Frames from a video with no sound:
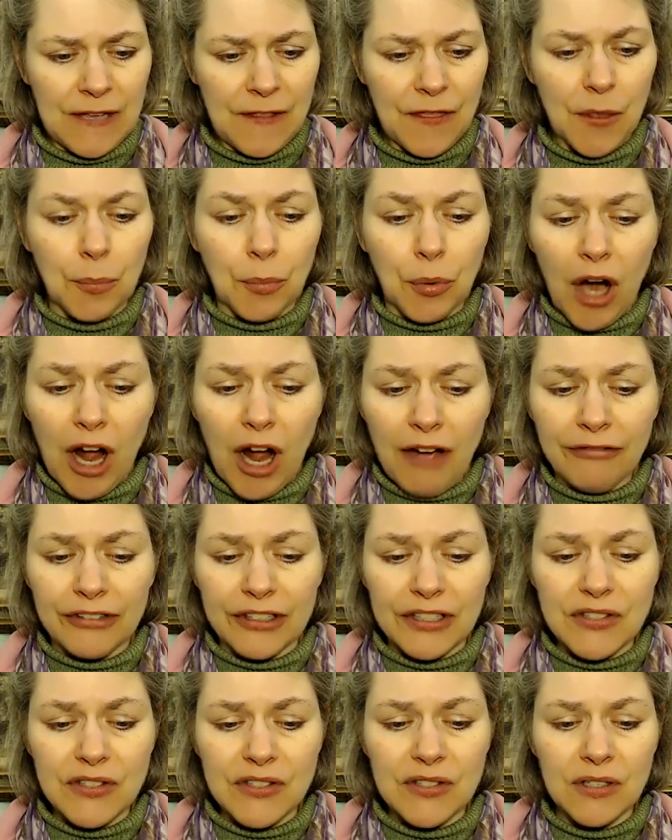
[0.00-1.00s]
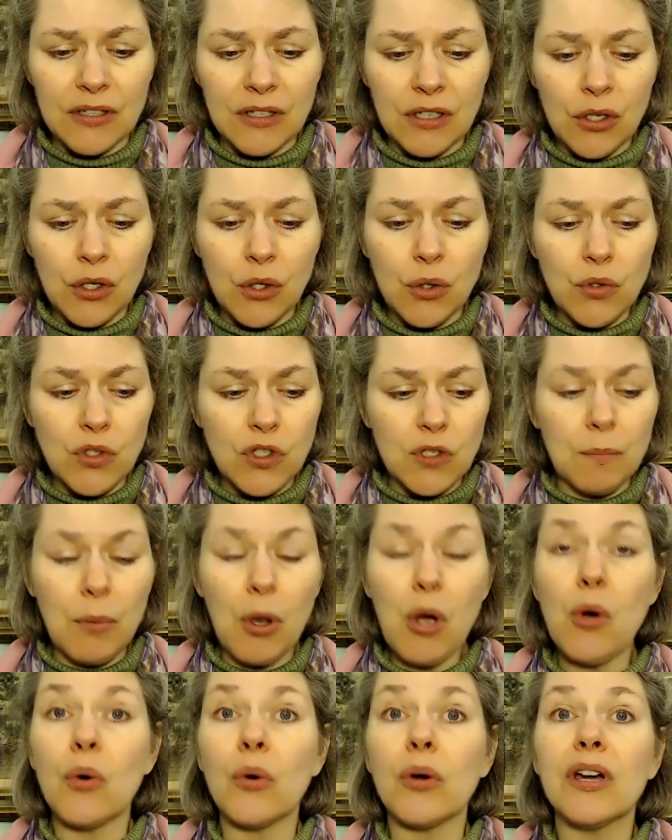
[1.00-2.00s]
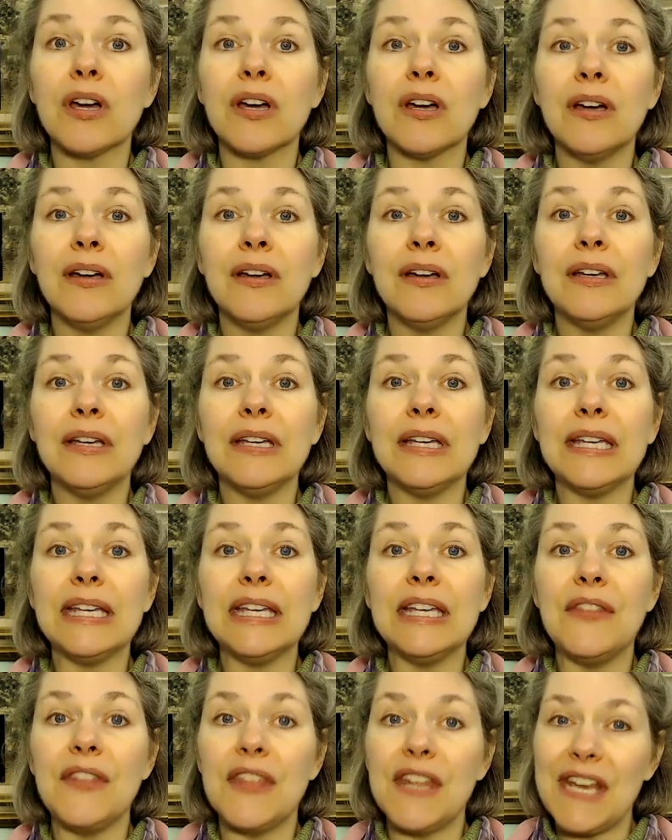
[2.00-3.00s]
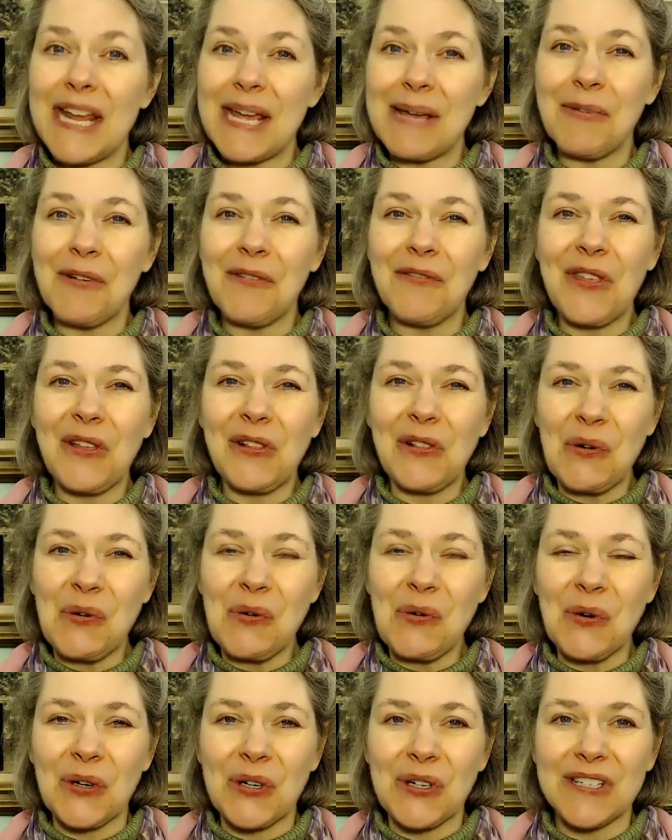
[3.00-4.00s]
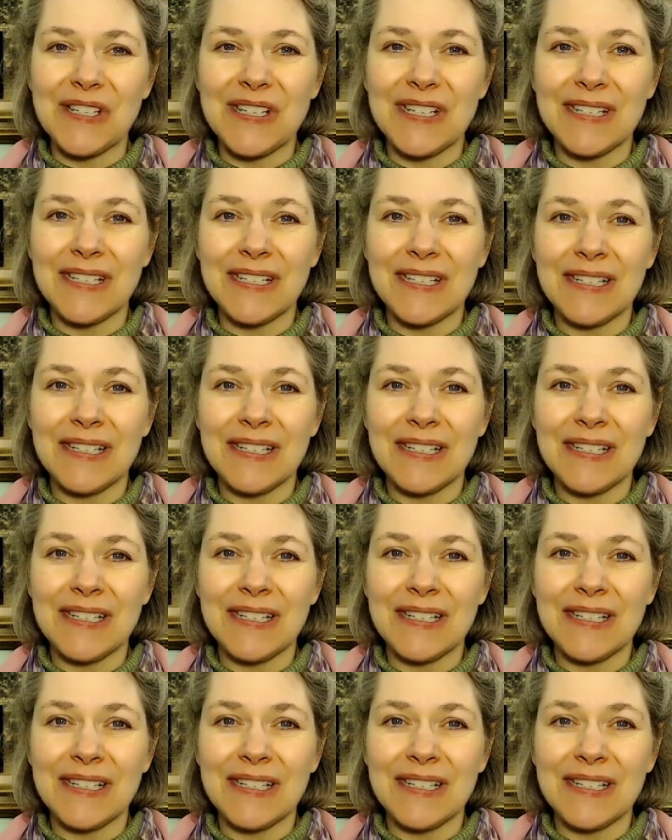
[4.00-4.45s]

the prophets who spoke in the name of the Lord,